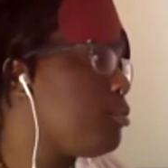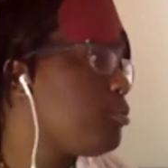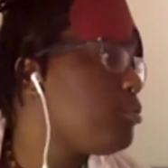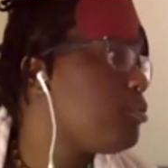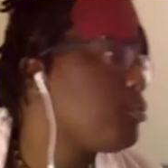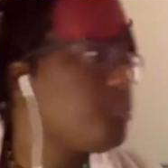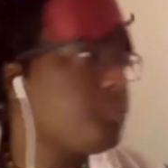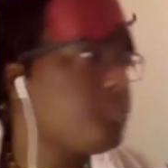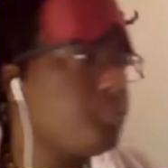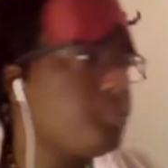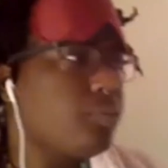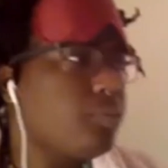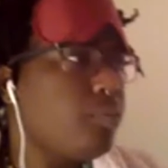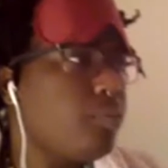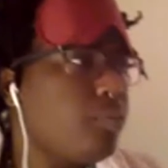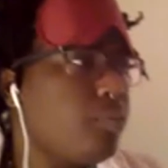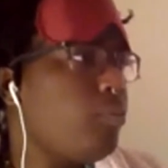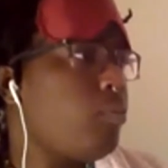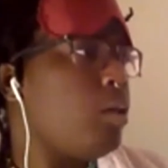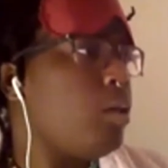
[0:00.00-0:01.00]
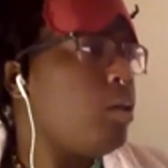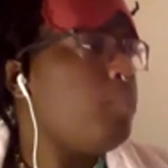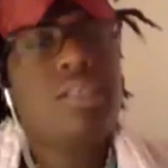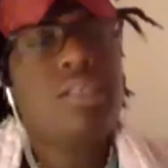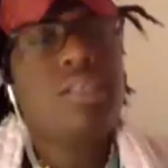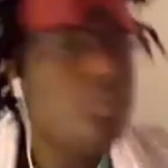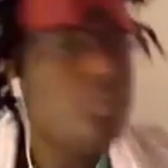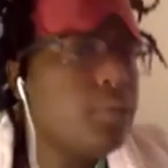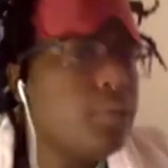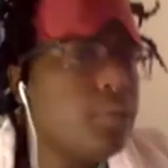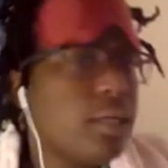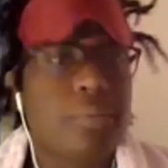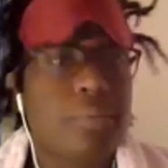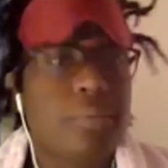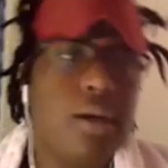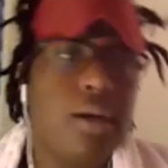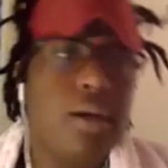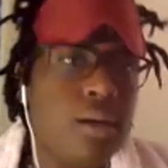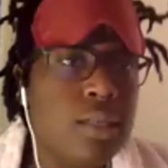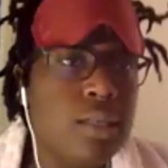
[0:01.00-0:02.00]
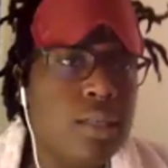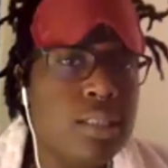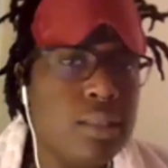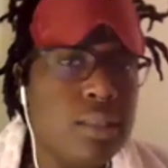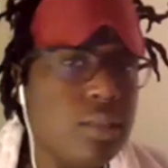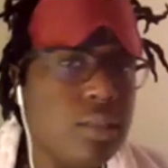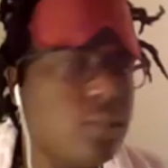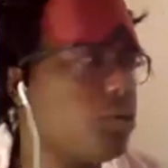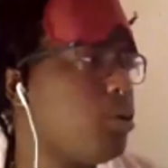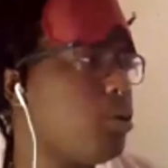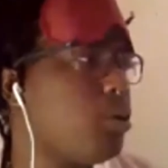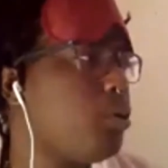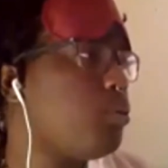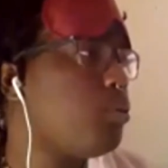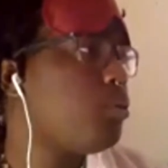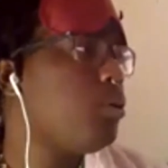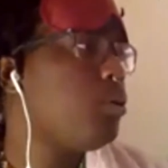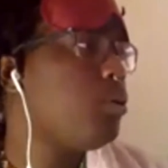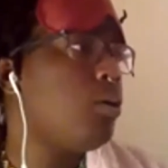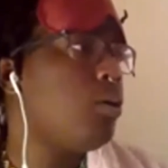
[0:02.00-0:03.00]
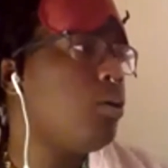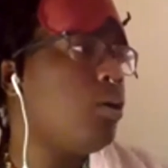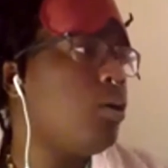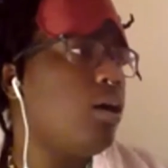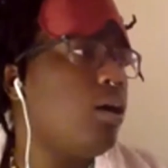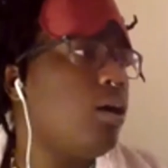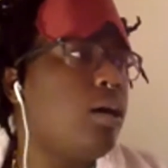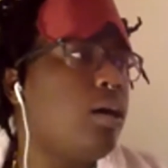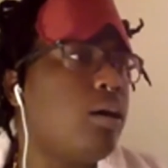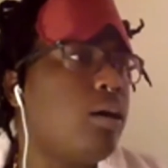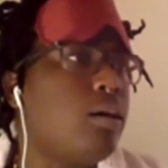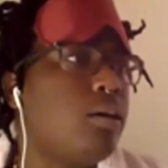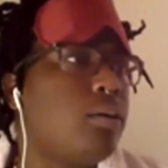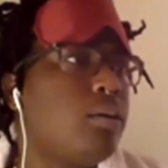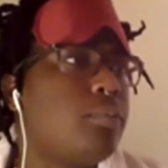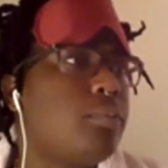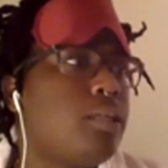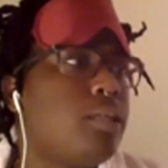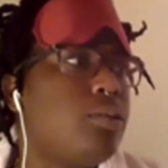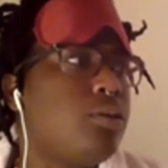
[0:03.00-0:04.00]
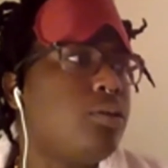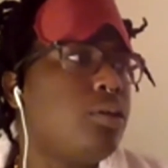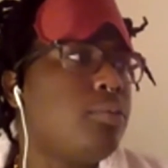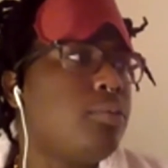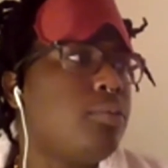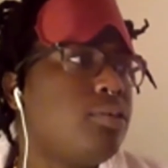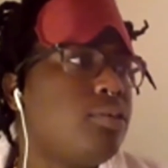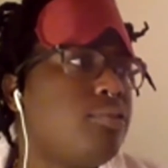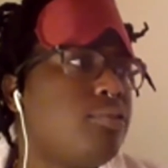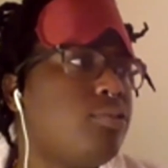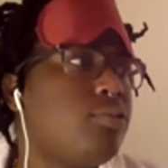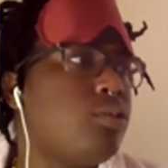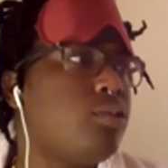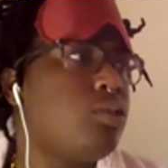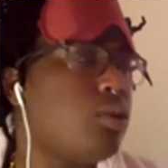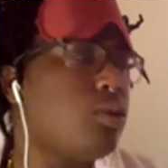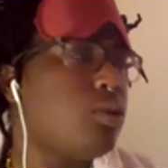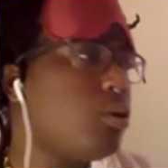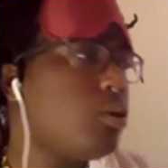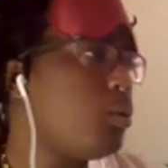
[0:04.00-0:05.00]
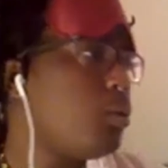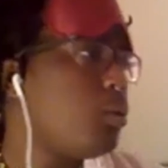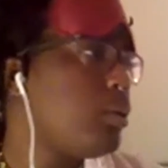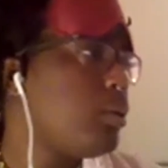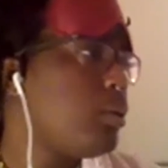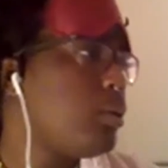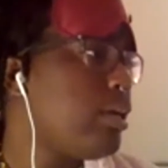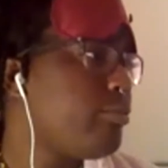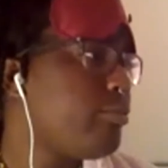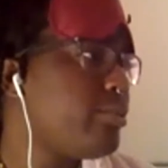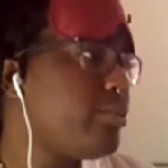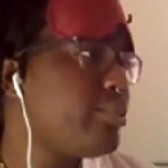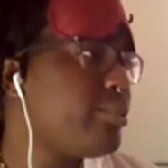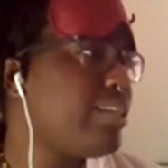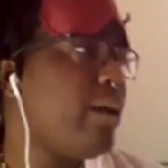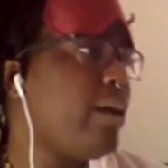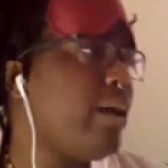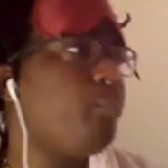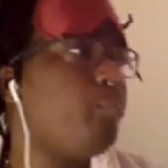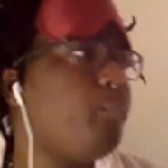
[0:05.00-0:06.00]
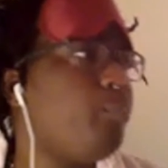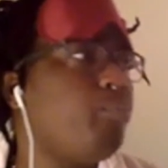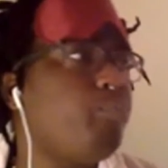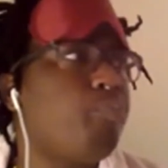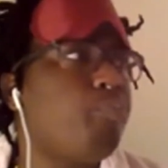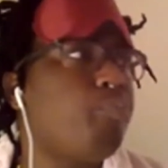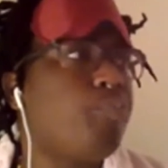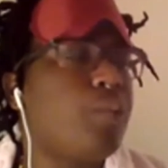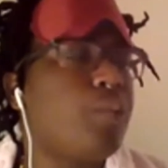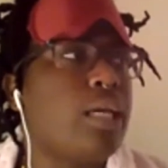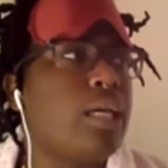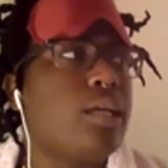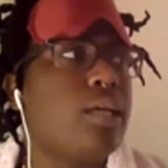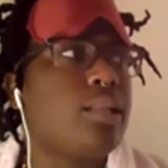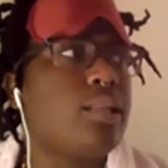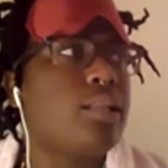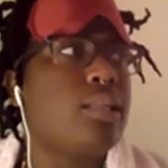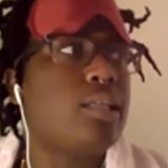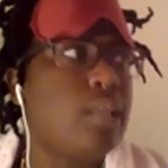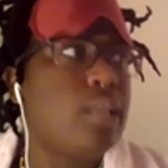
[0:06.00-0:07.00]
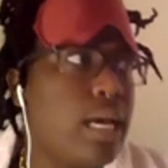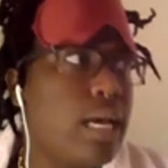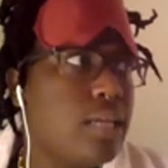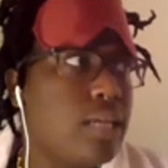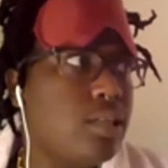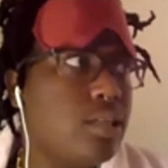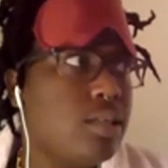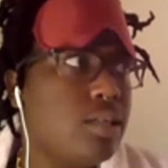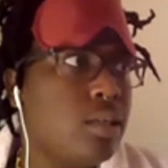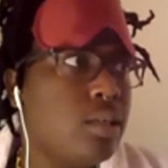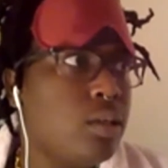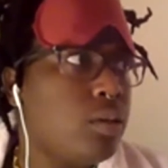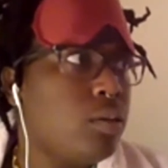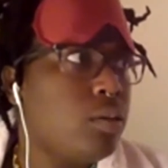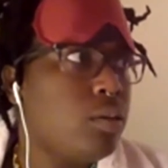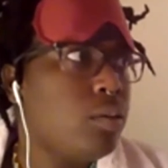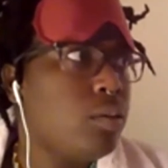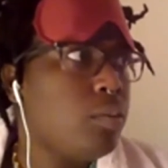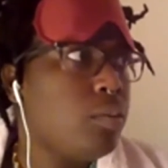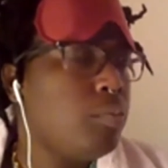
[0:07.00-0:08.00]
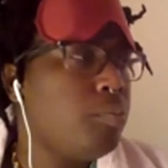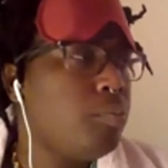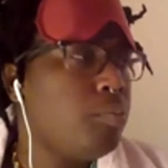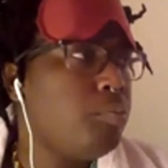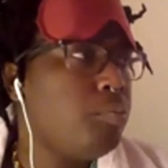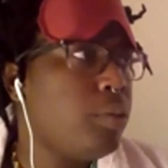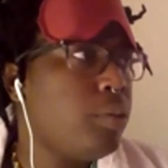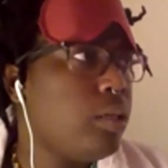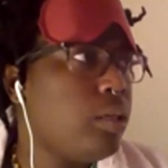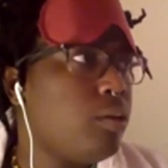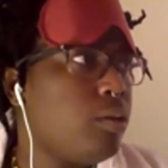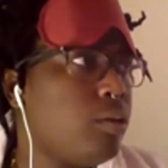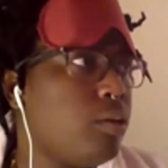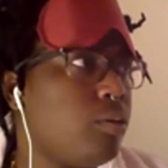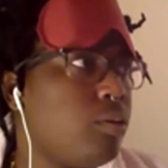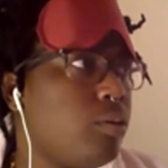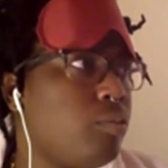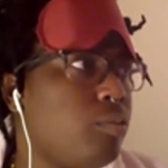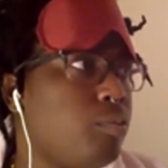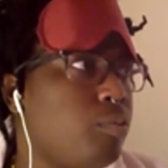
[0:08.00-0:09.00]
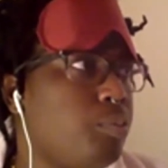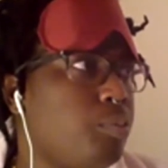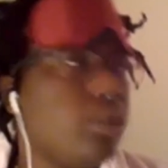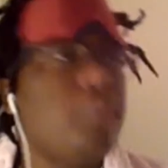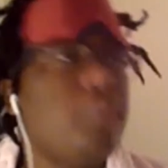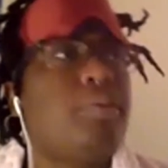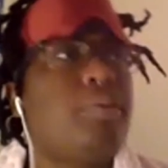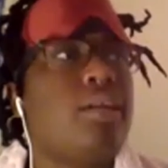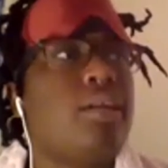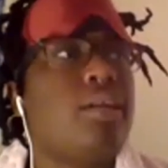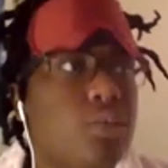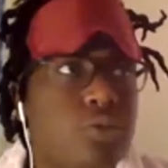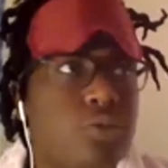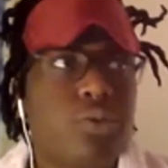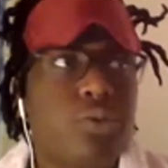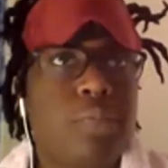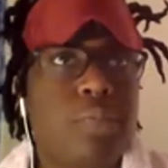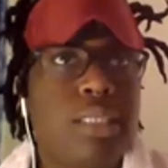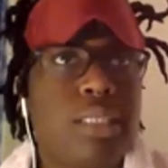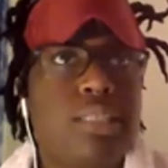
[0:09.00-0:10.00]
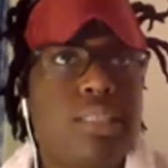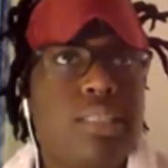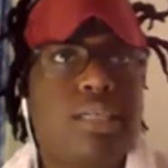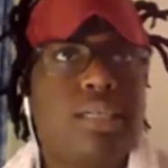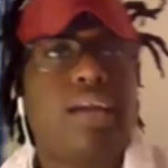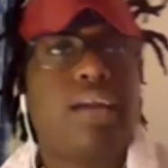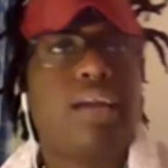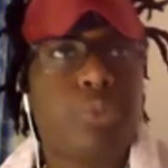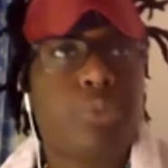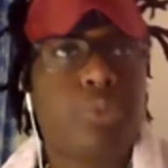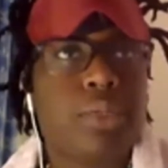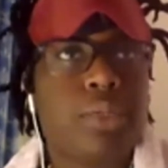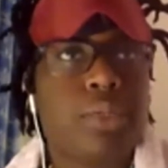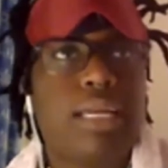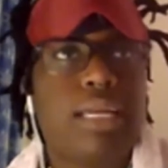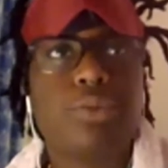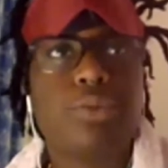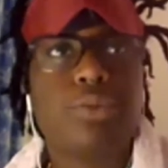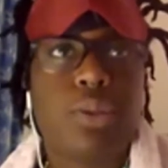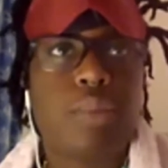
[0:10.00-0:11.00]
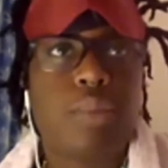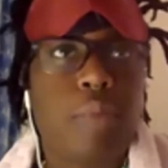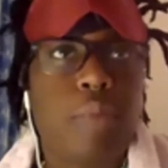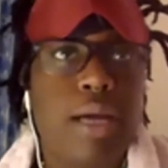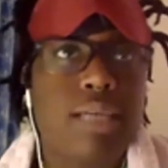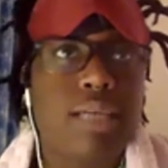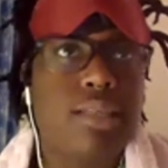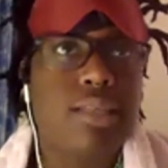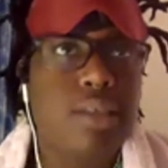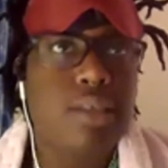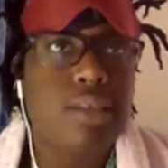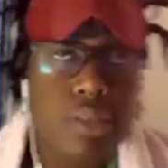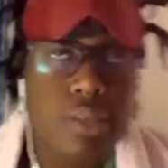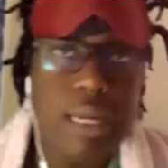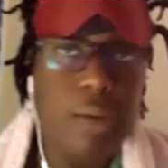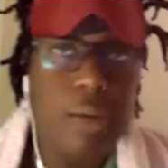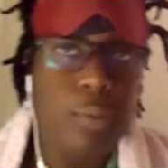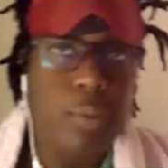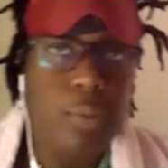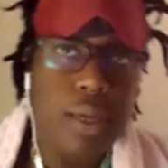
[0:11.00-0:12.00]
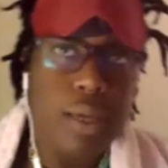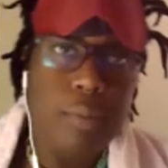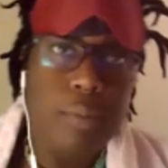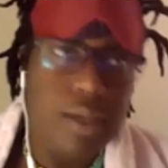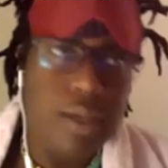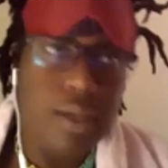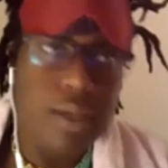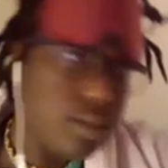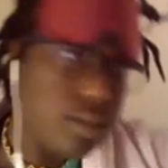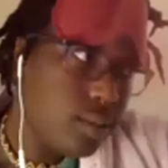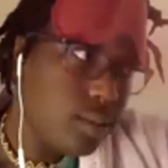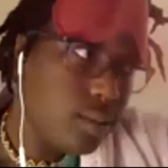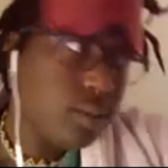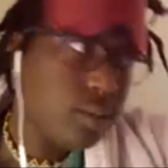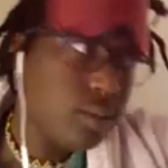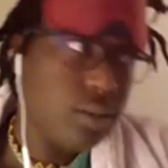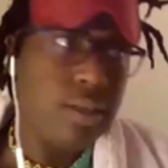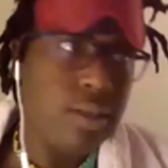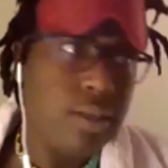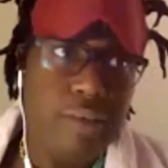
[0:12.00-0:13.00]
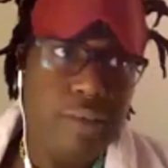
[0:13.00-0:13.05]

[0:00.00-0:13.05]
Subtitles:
But it's a work in progress. So in terms of solo endeavors, I think this has been pretty beneficial for me to kind of reconnect with myself in that way, because everyone is